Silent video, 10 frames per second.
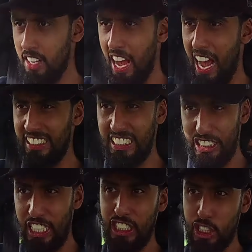And the
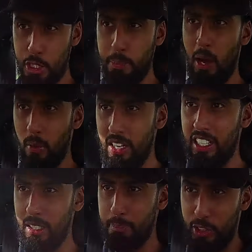change
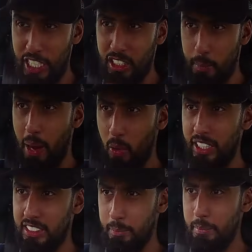in power
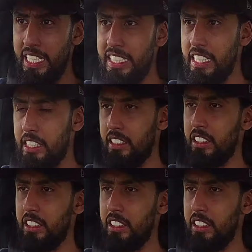is immediate.